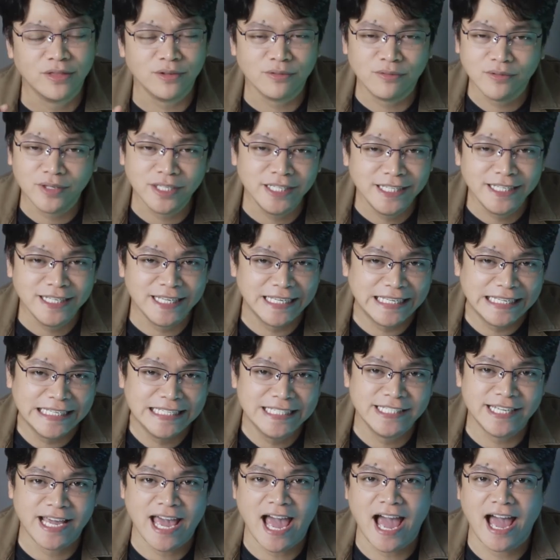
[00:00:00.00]
three
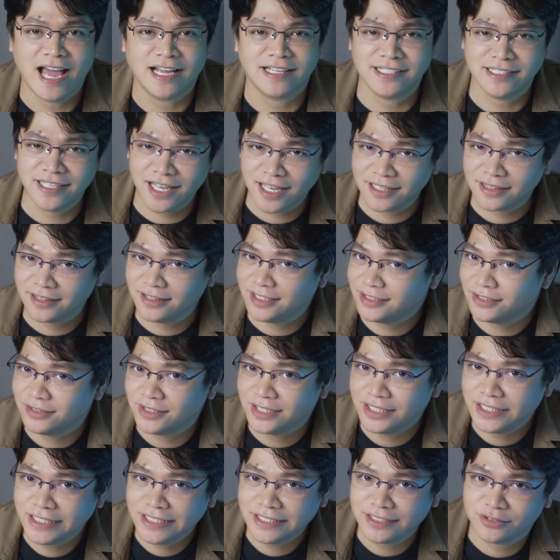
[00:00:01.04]
easy hacks that
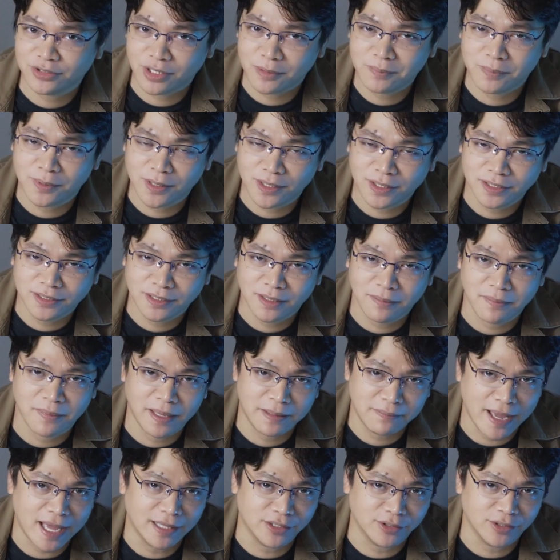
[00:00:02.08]
literally tripled
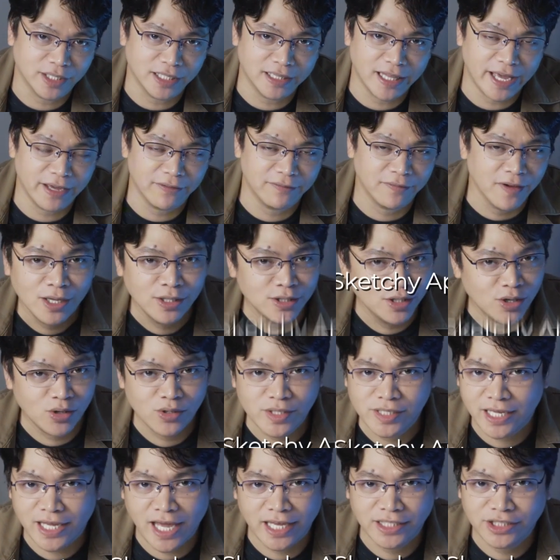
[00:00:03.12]
my battery life. No
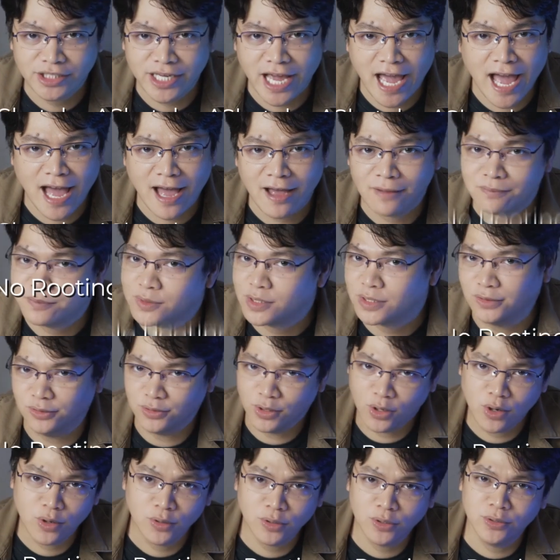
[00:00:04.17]
sketchy apps,
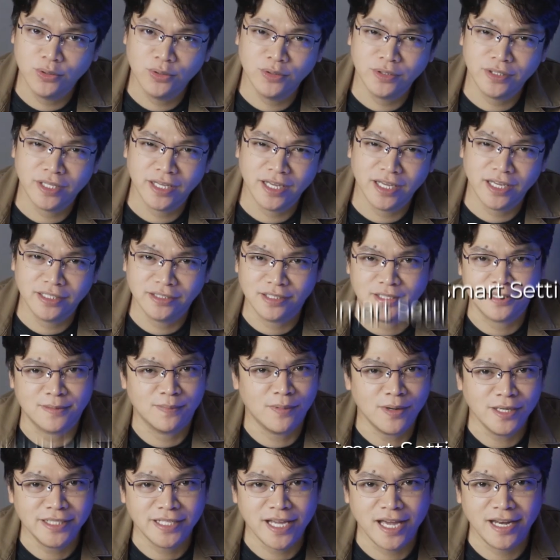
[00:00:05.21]
no routing, just
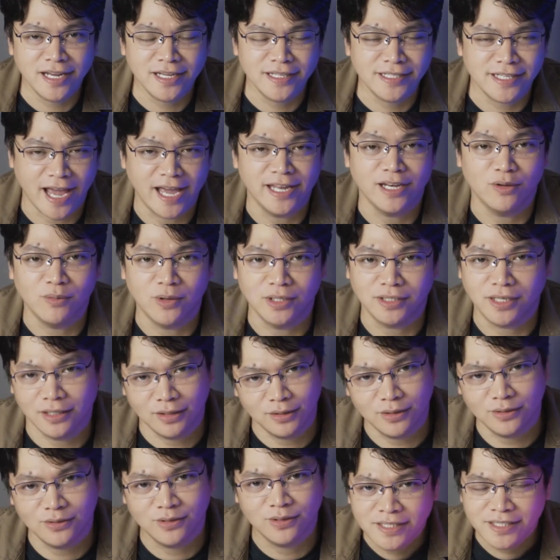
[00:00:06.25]
smart settings anyone can
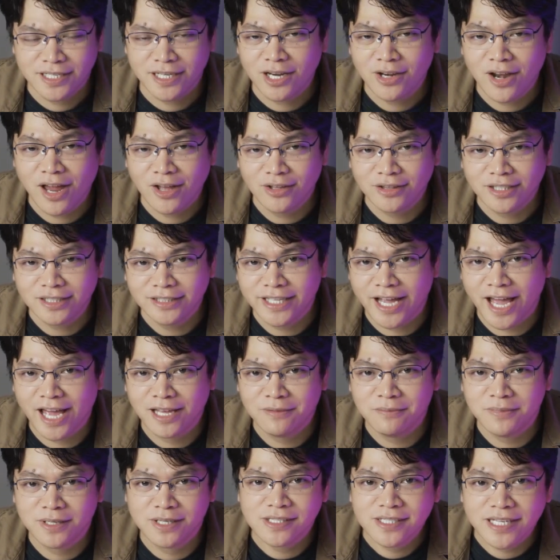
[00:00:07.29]
do. Stick around till the
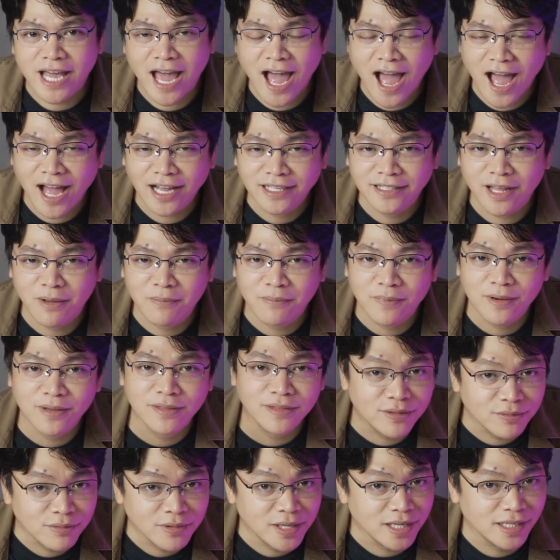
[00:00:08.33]
end because hack number
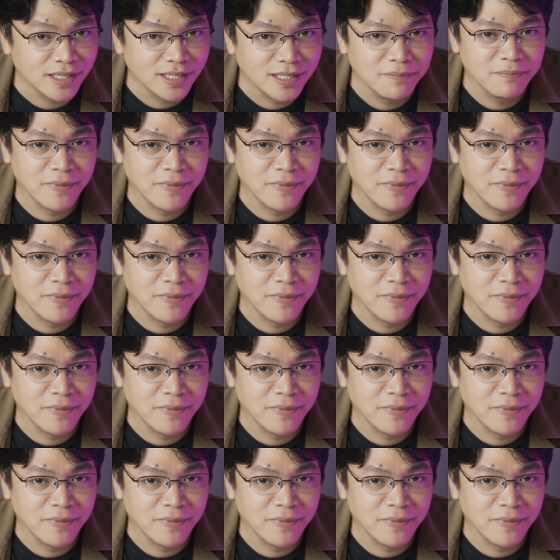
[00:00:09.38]
three